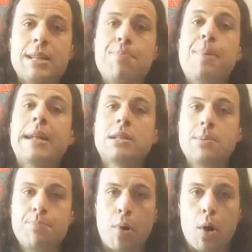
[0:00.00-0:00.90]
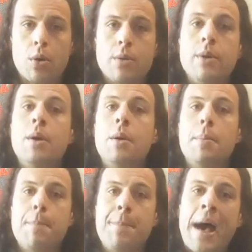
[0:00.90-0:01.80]
pat a pat pon,
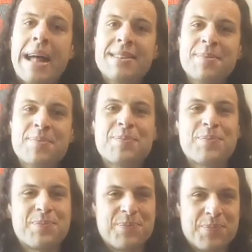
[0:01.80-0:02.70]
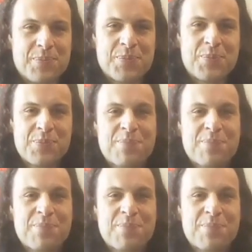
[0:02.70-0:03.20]
pat, and